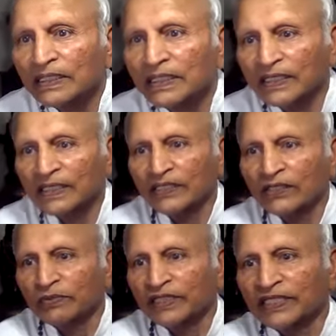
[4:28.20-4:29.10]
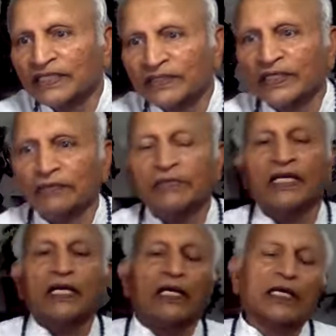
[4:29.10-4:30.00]
Okay, nobody.
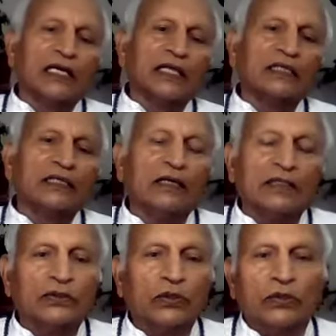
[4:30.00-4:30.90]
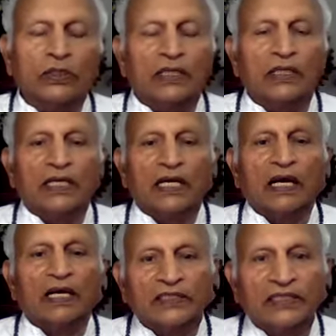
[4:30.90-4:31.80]
So
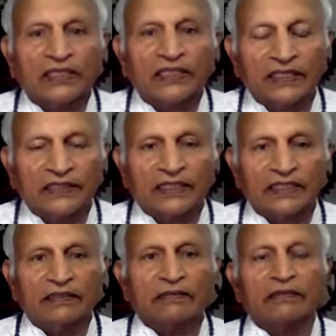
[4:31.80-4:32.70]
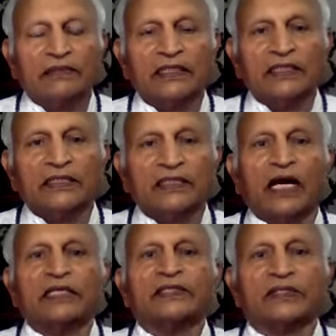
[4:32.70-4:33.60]
God's creation is
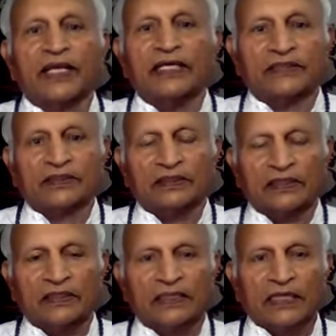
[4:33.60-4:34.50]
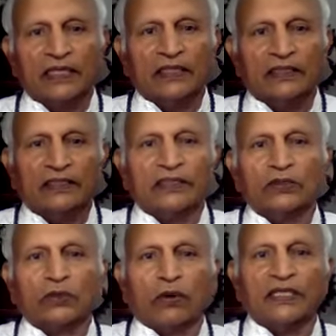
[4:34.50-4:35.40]
God's dance. This is
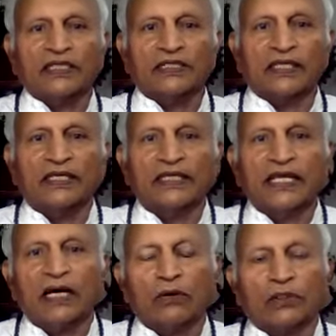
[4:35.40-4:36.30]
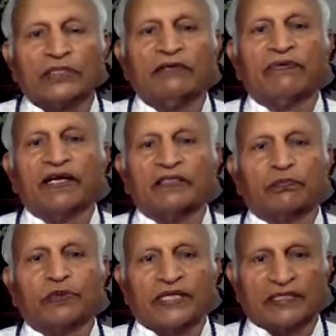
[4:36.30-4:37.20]
called his lila or divine
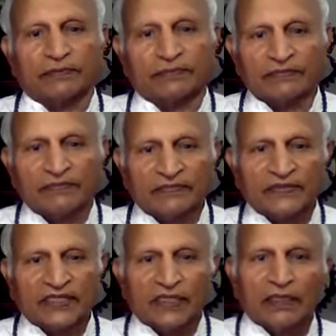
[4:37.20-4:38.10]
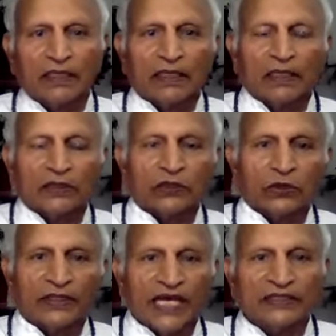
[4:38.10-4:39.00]
play. So
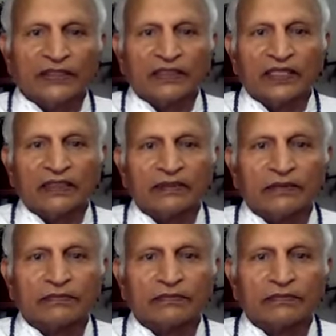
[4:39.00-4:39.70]
dancer